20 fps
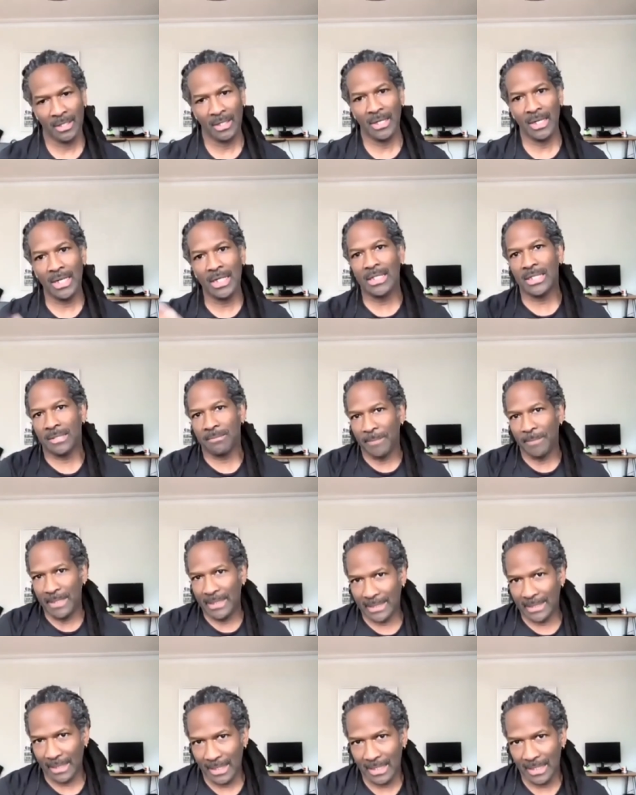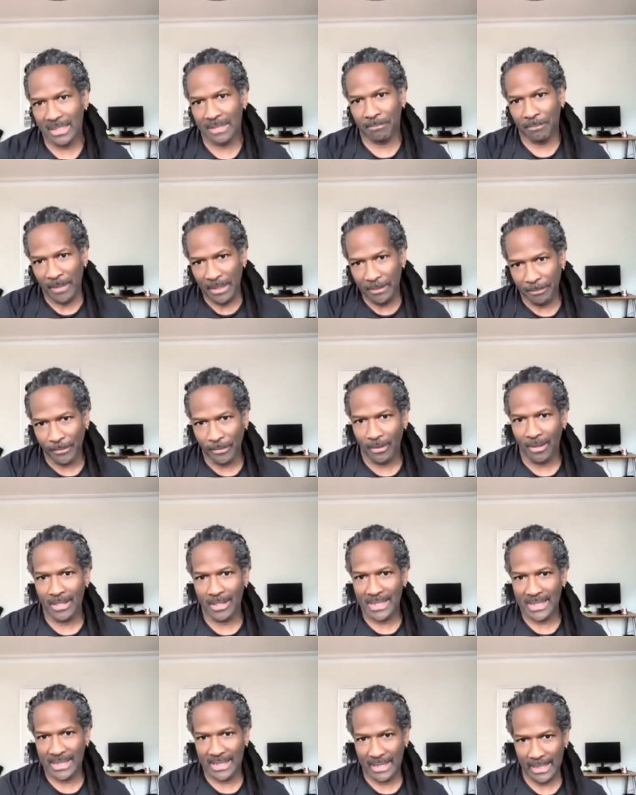It's because people are
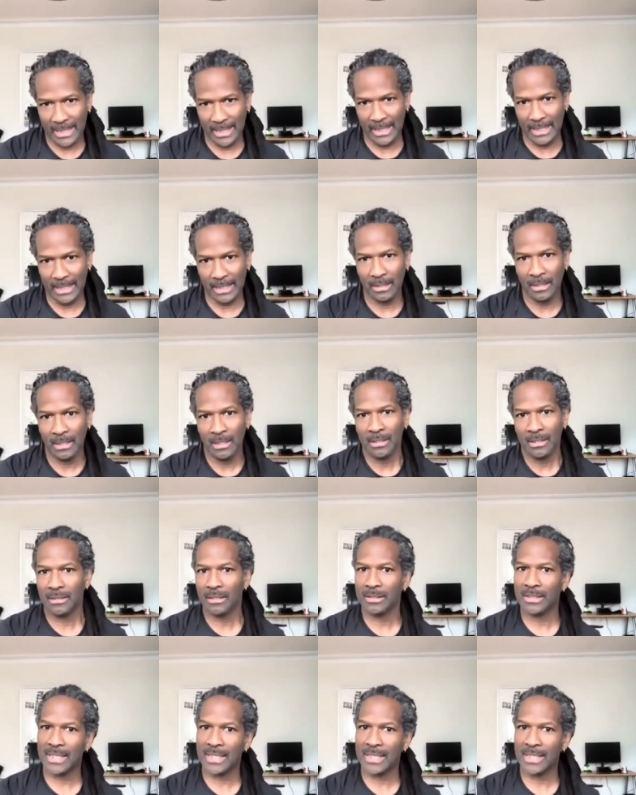seeing the